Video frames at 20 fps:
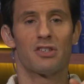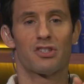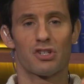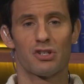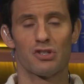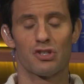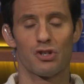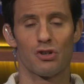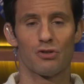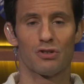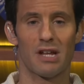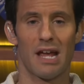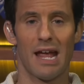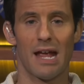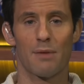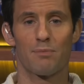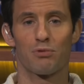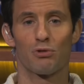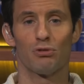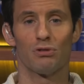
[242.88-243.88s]
This concerned
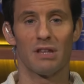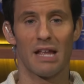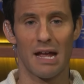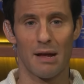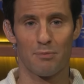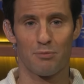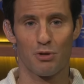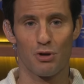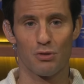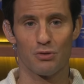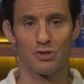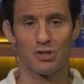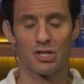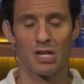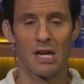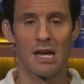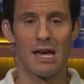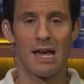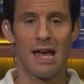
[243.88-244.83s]
April Lampros,